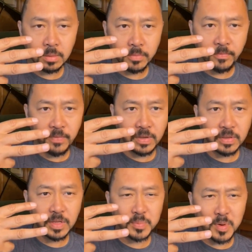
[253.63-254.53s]

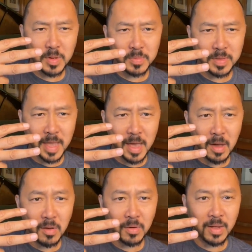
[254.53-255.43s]
fix this problem
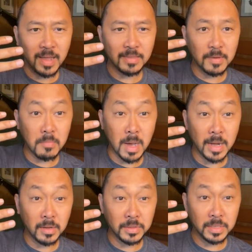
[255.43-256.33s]
now at the
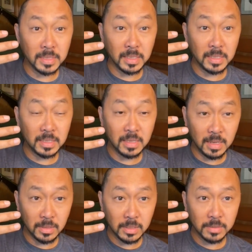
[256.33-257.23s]
mild disease
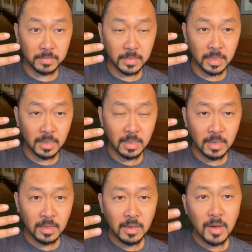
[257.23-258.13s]
stage.
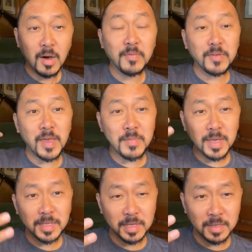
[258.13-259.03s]
Hopefully that
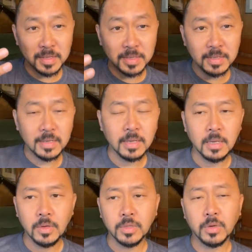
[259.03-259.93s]
makes sense.
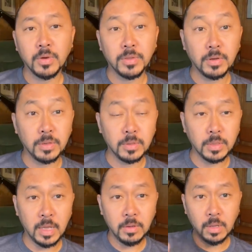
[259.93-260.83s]
So what they're,
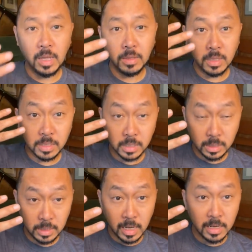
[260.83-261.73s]
and the
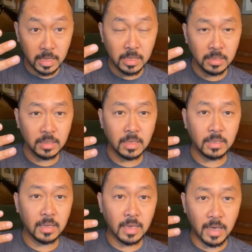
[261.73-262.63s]
studies
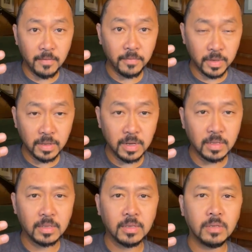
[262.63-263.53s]
that they have
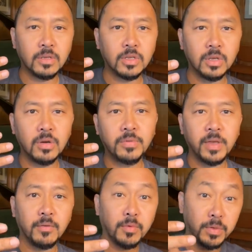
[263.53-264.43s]
conducted show
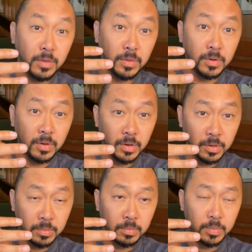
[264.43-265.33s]
that with the
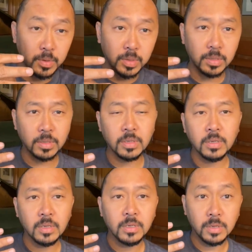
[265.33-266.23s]
third
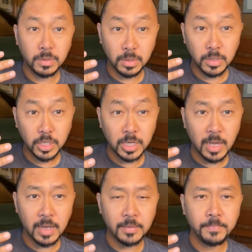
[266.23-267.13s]
booster, the third
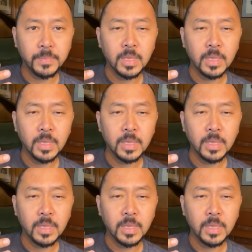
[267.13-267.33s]
shot,